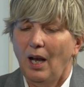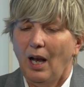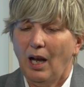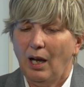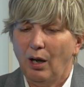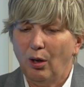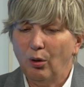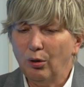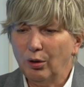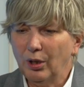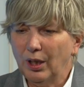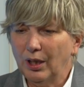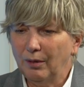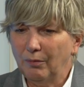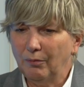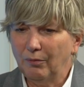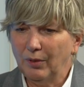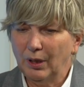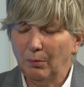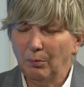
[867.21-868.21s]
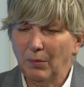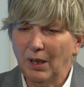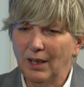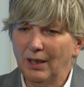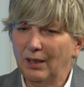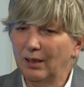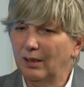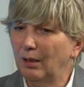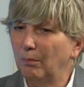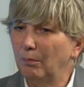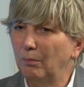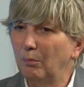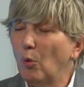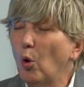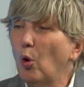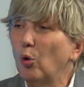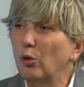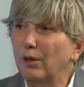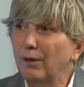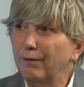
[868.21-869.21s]
how can we make them
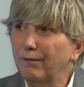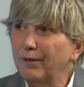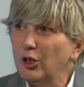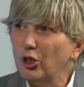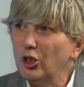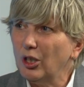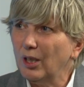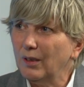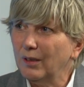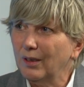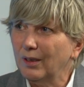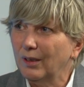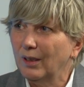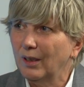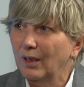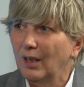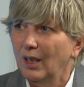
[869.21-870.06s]
more efficient?